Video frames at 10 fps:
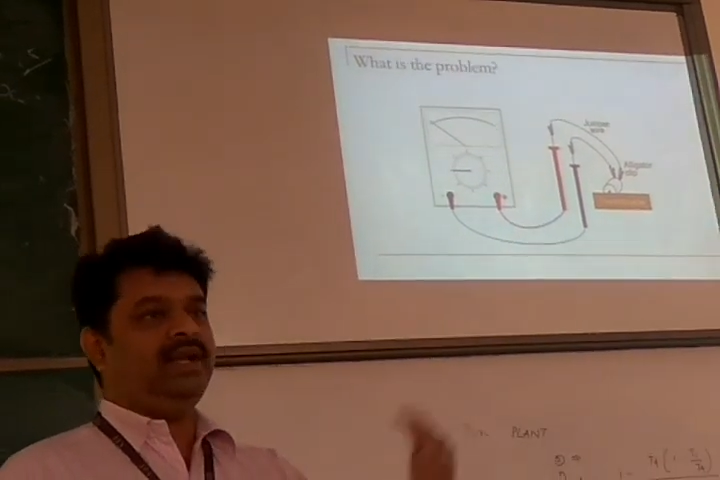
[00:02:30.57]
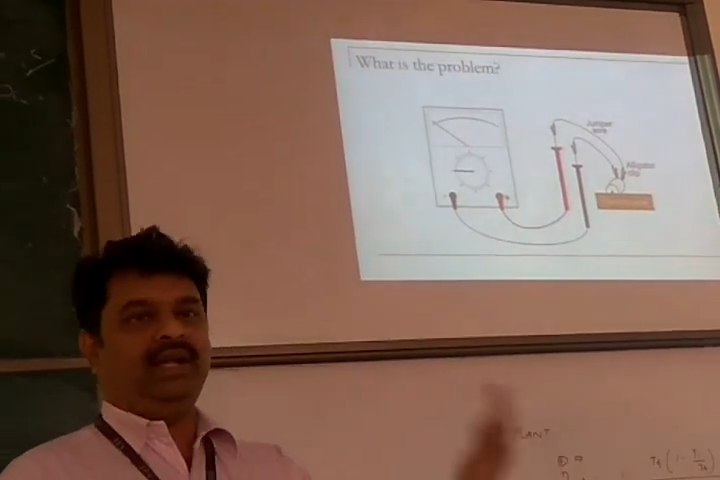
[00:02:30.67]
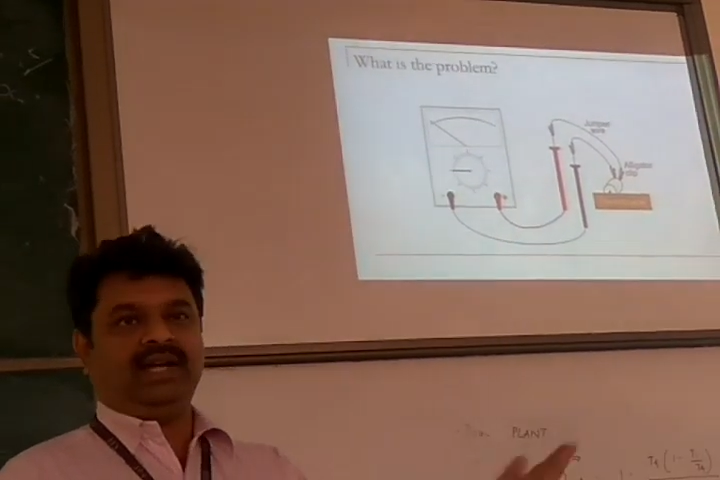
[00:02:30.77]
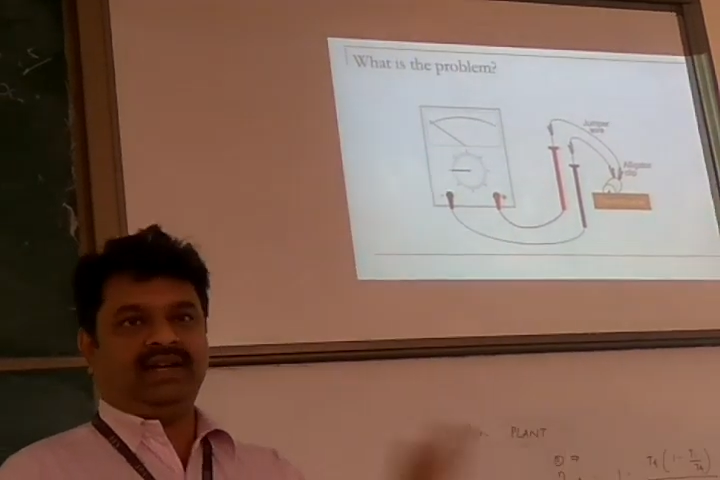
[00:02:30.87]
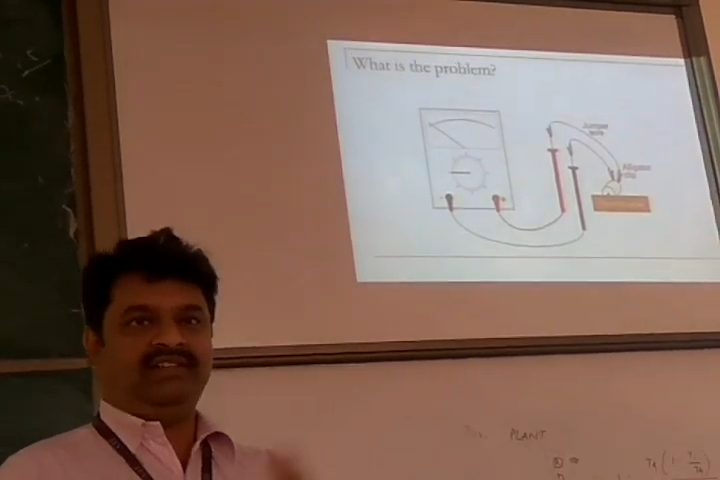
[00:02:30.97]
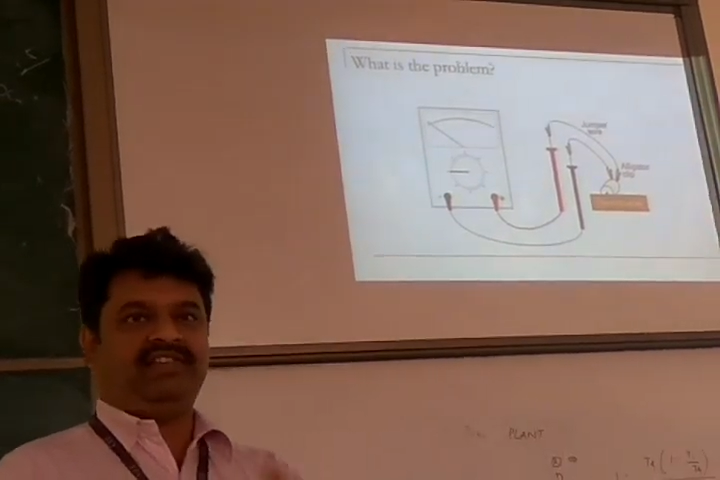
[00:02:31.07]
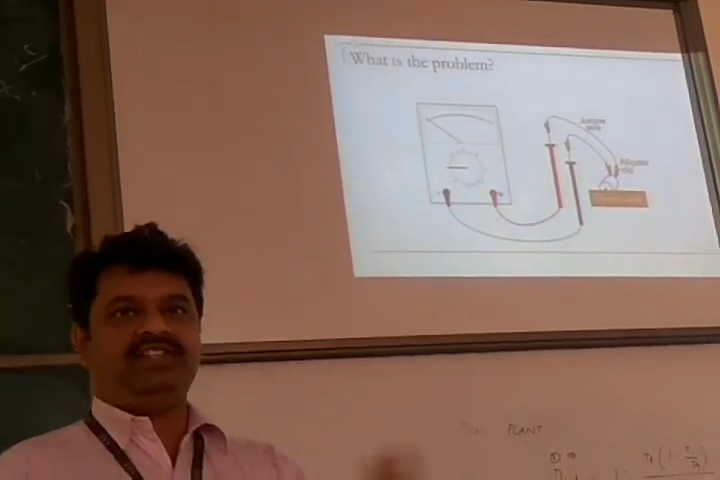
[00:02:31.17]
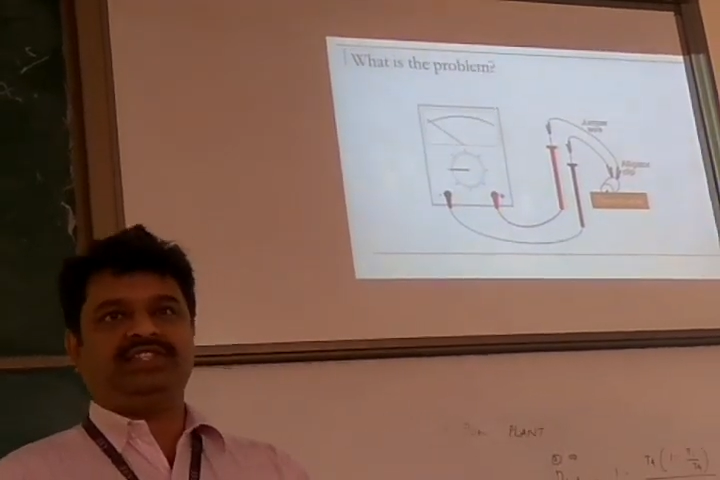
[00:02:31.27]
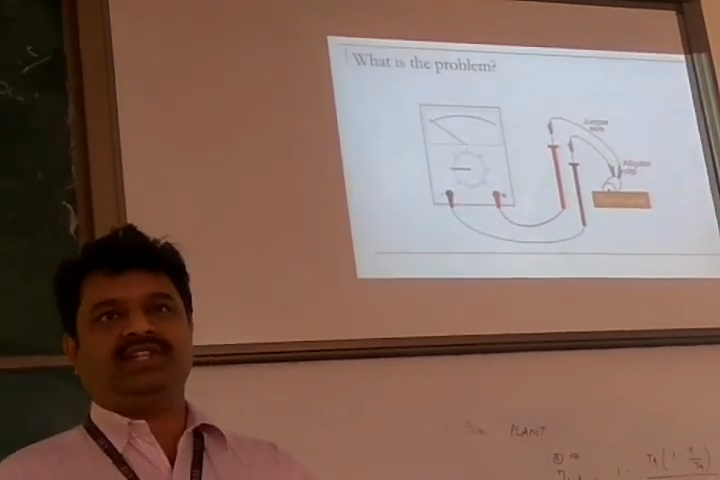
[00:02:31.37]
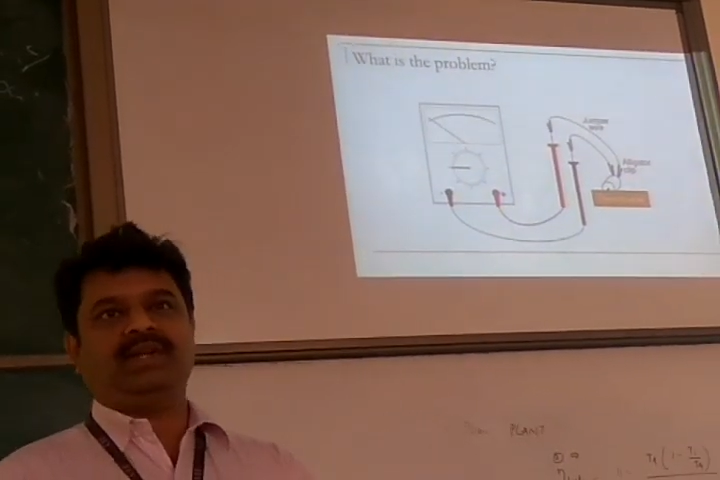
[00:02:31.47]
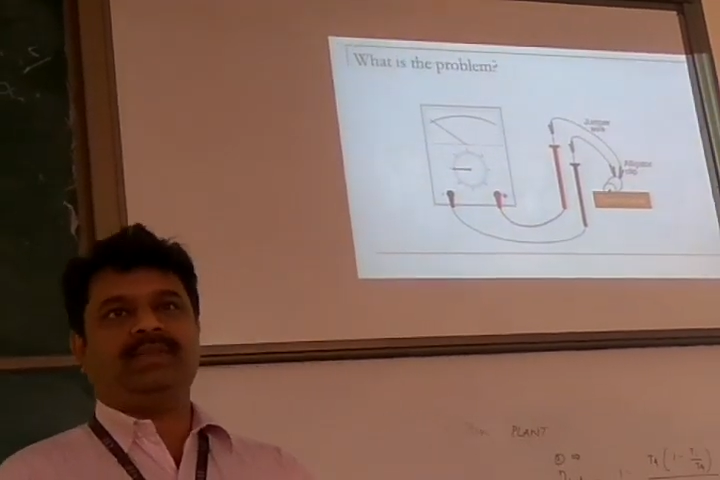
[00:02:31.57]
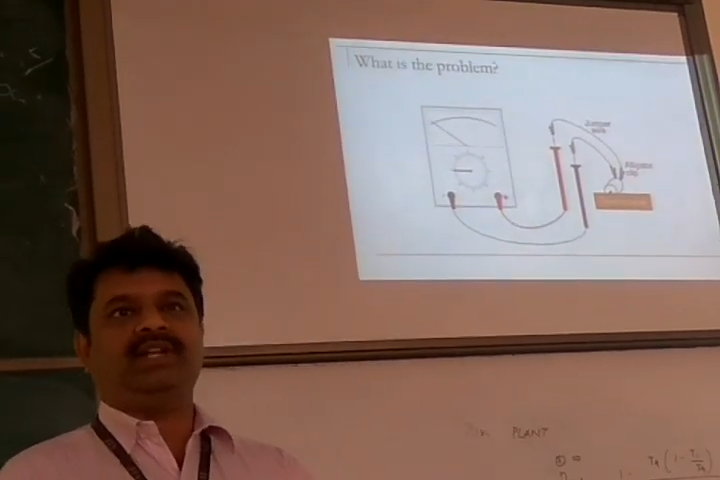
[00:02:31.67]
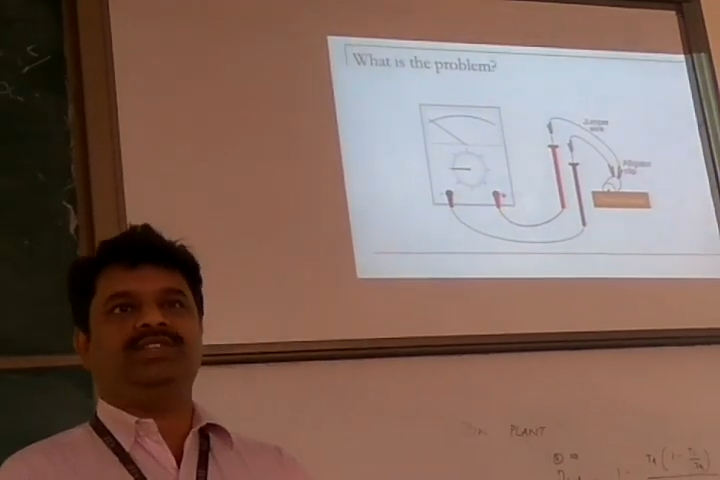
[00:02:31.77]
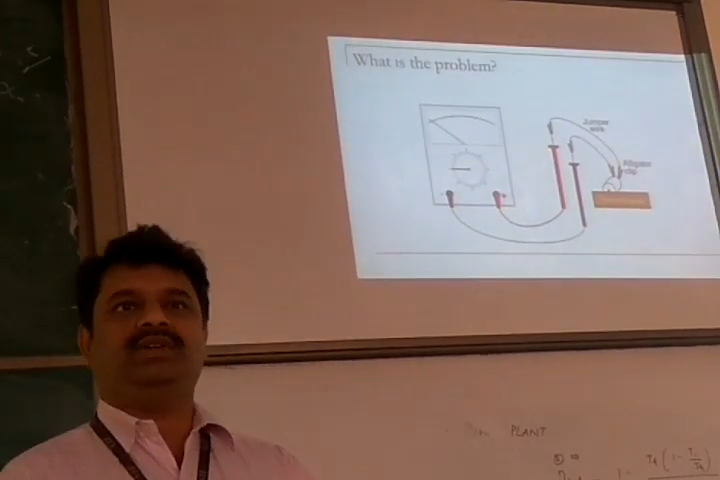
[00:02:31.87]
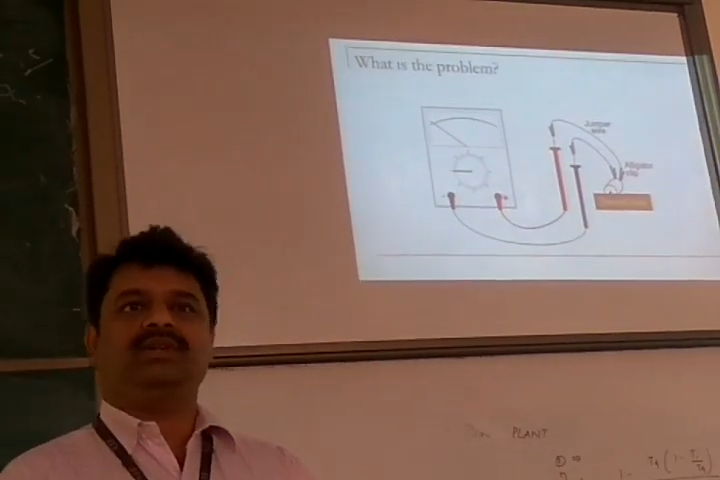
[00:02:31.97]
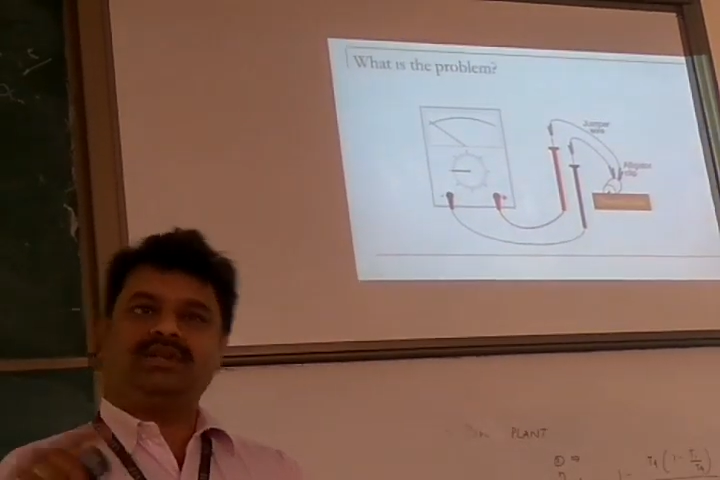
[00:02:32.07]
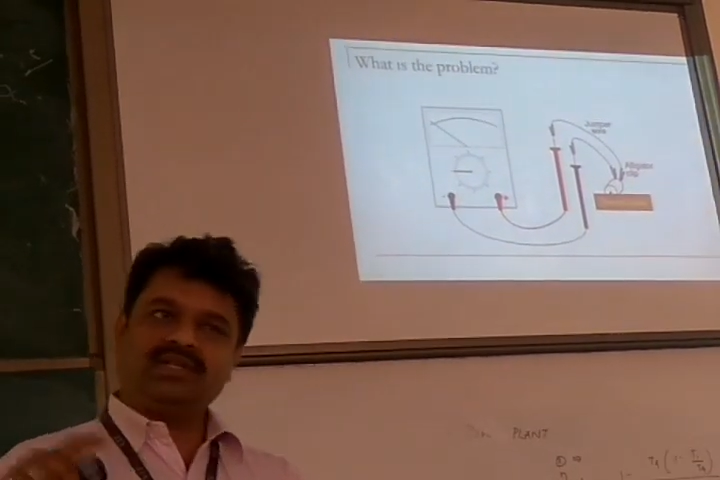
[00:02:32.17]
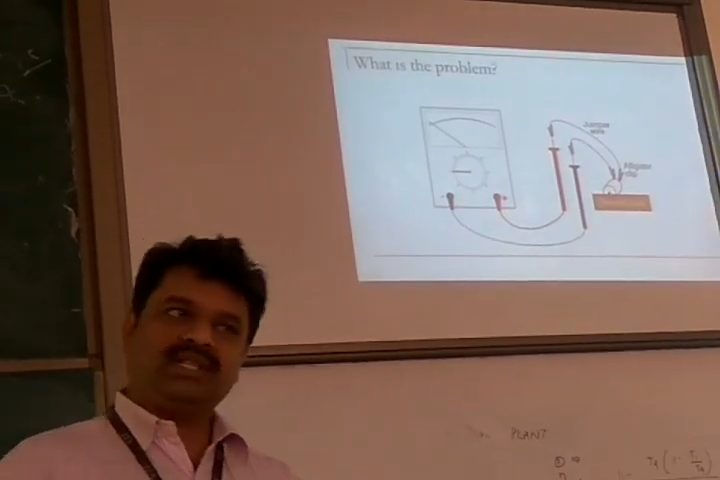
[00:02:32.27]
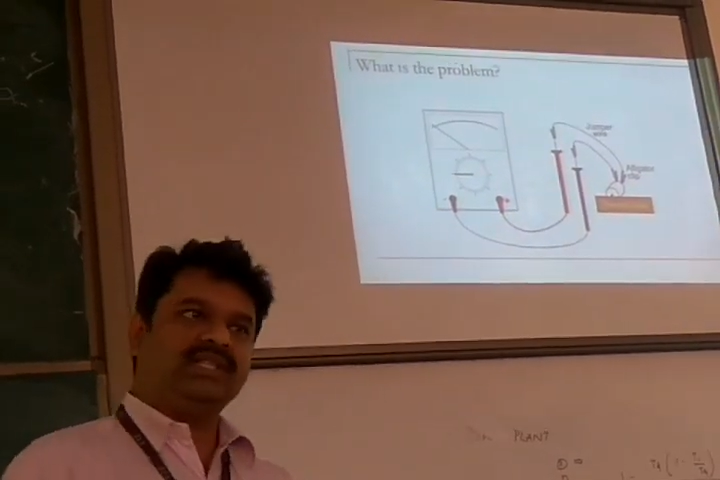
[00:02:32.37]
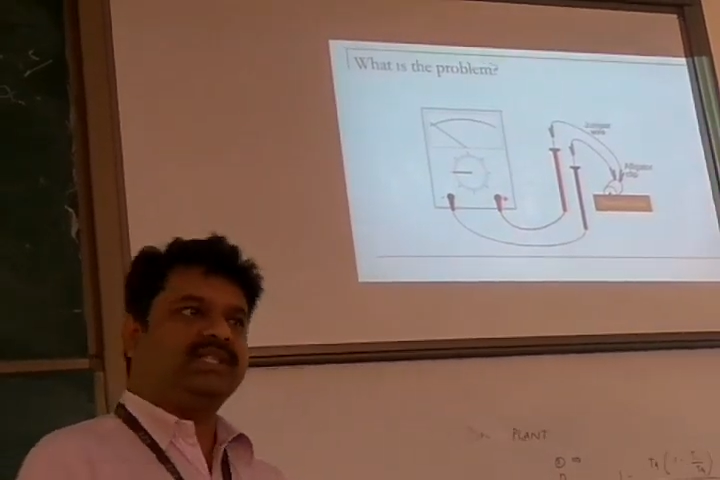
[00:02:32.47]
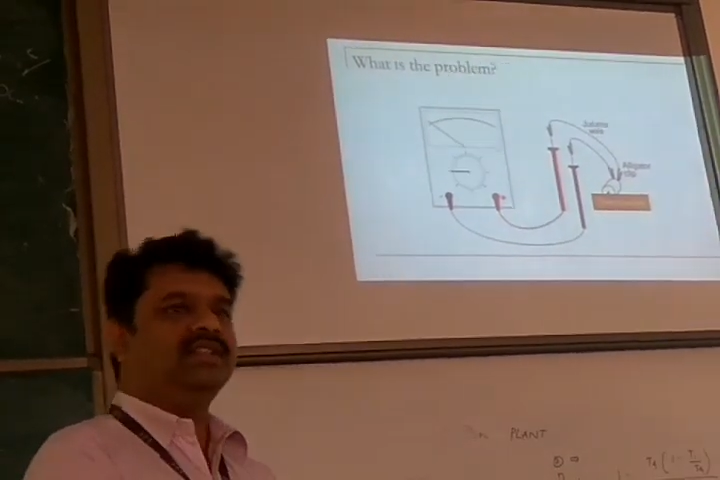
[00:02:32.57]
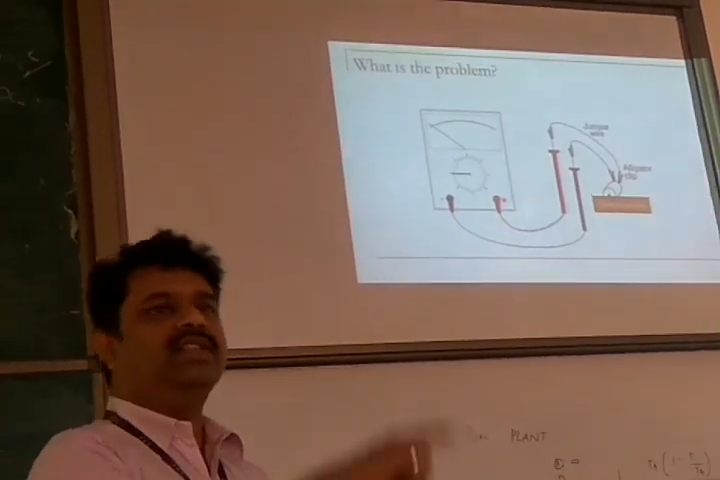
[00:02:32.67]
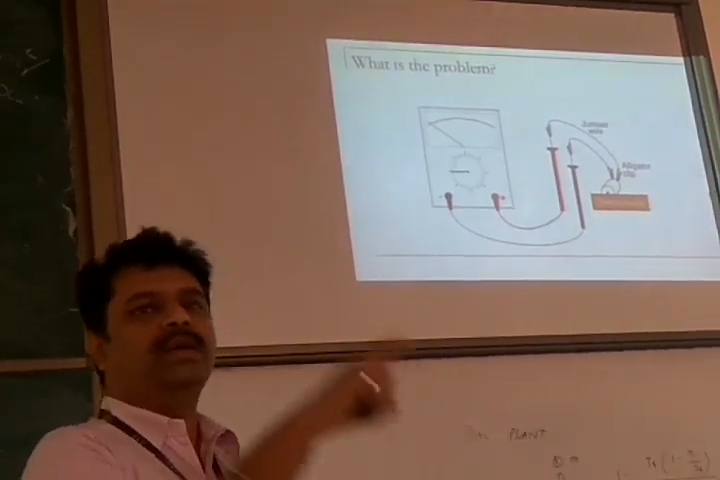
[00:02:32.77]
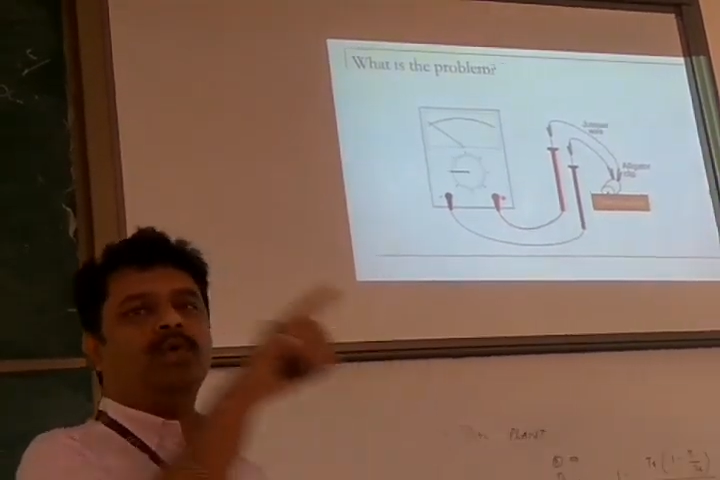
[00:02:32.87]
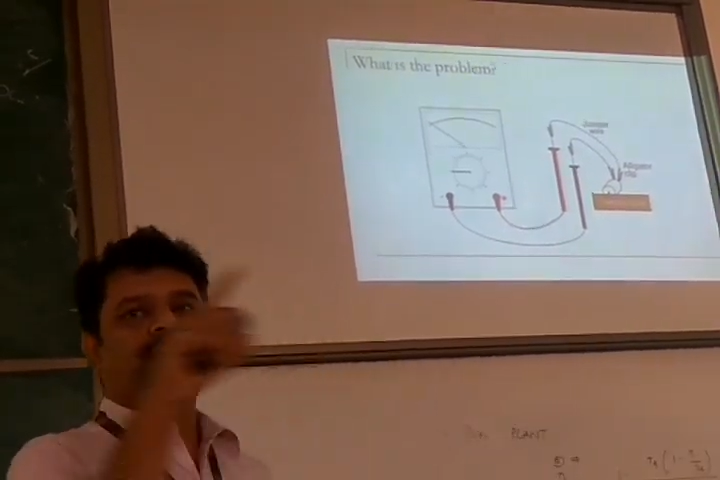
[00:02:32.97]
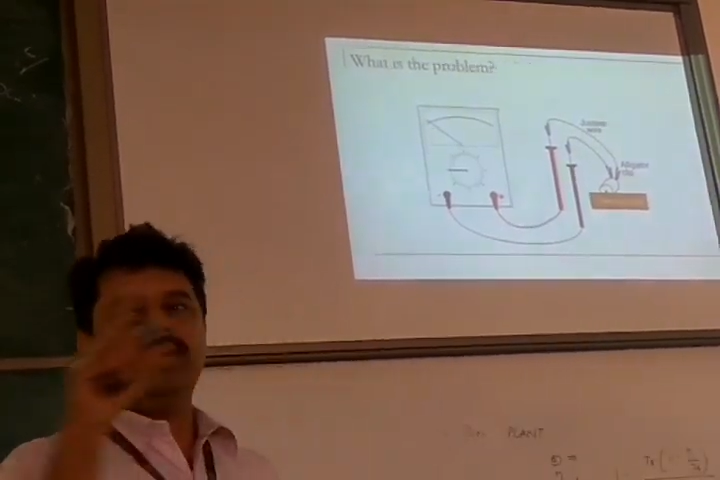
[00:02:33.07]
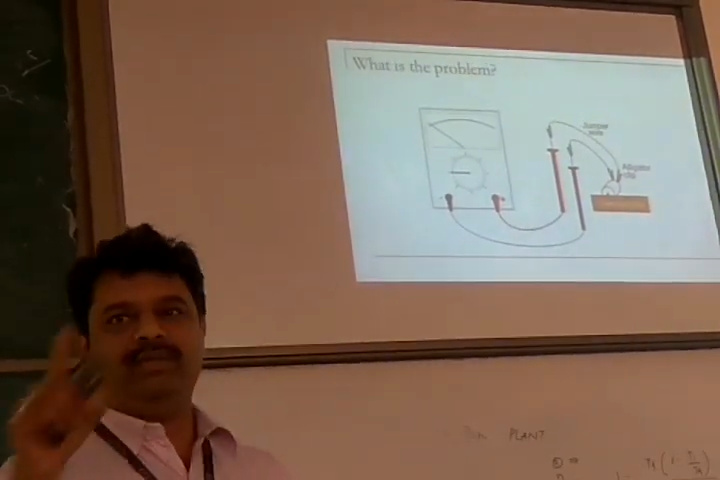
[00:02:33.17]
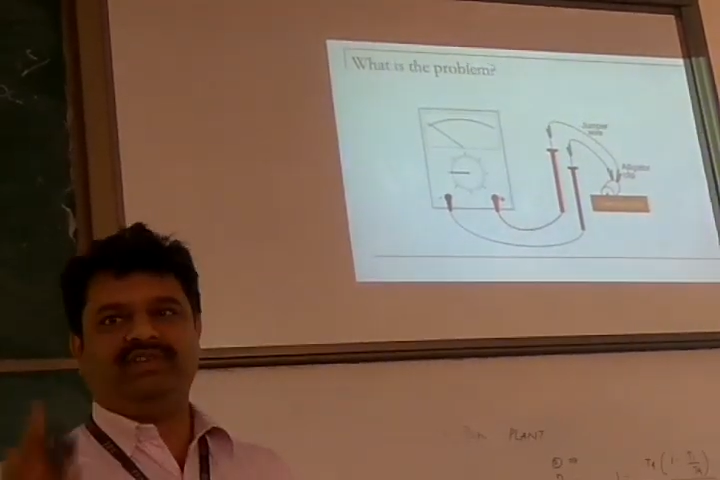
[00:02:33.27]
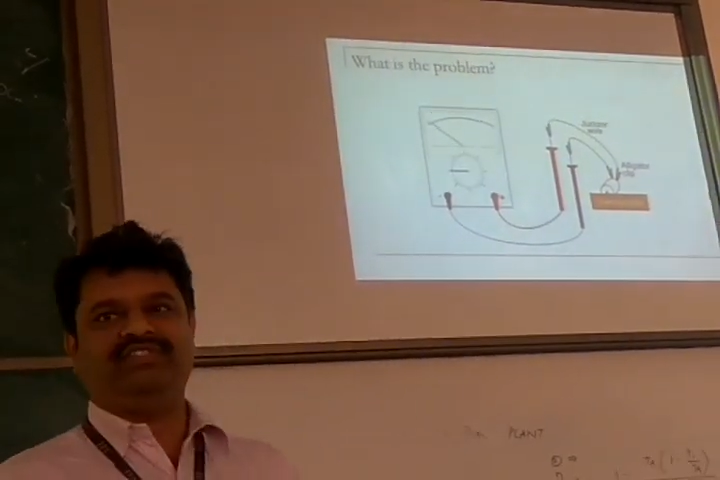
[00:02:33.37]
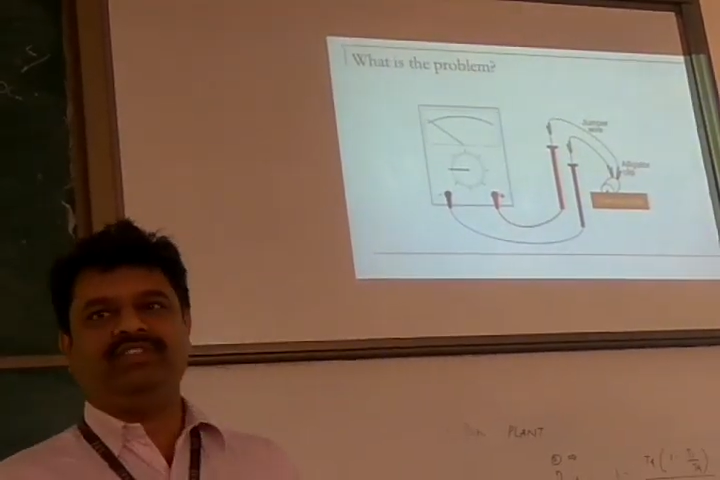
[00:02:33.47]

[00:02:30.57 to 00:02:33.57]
and difference in temperature results in thermo EMF,